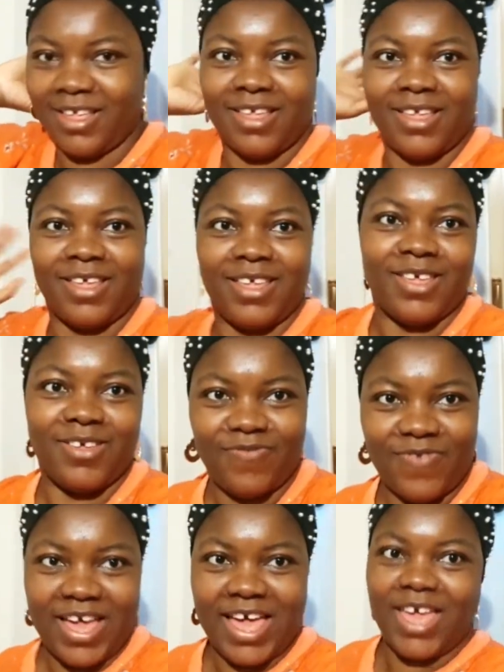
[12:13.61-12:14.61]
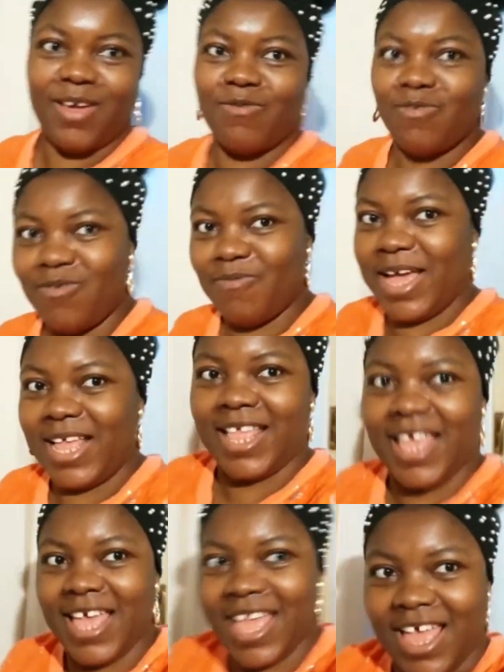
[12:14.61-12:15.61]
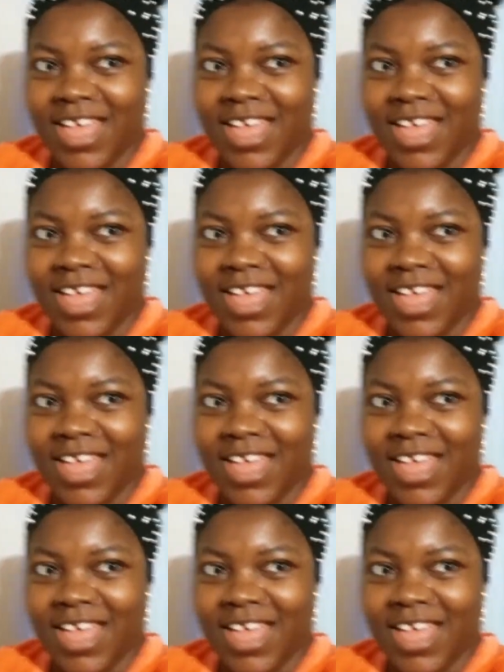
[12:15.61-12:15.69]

I hope you all enjoyed watching.